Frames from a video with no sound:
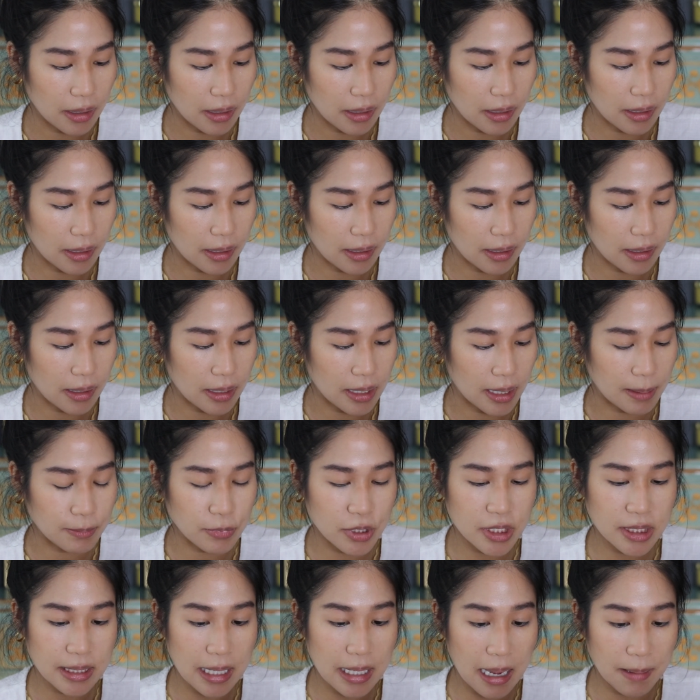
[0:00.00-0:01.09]
and I'm
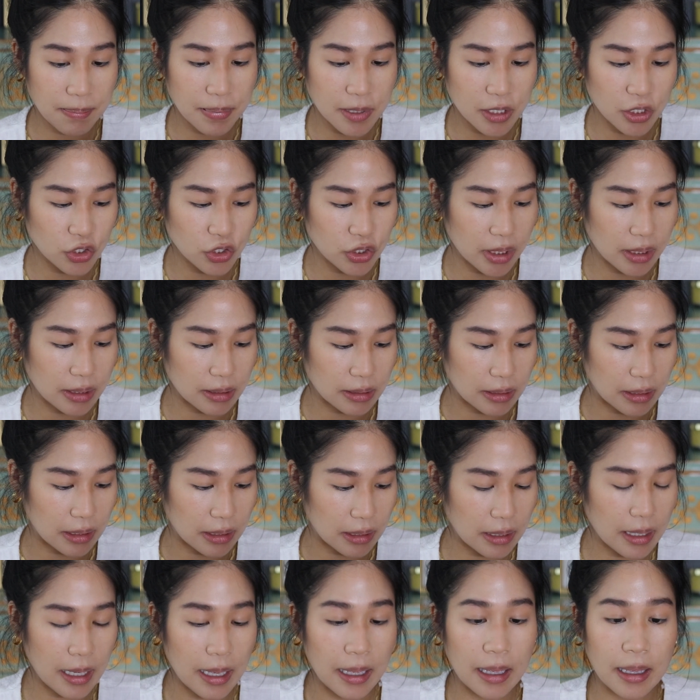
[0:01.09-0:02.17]
just tapping
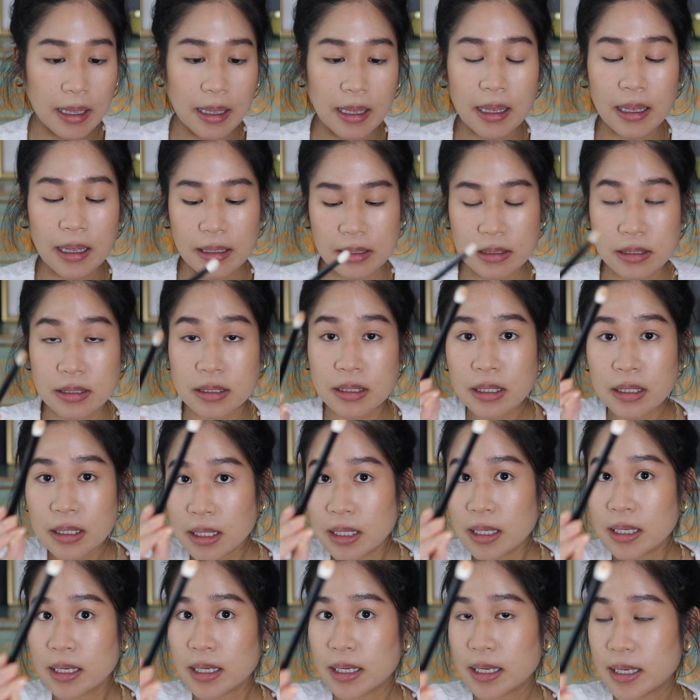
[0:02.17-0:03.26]
gently, and
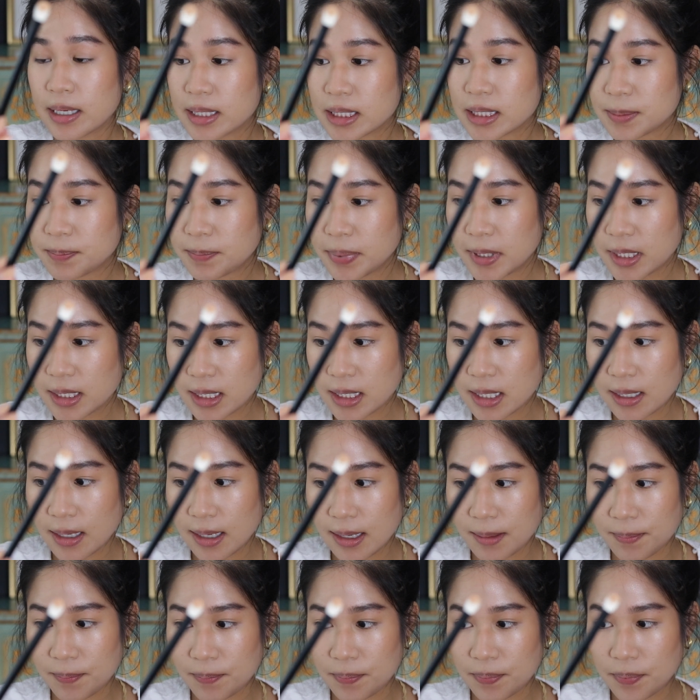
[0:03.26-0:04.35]
it's picking up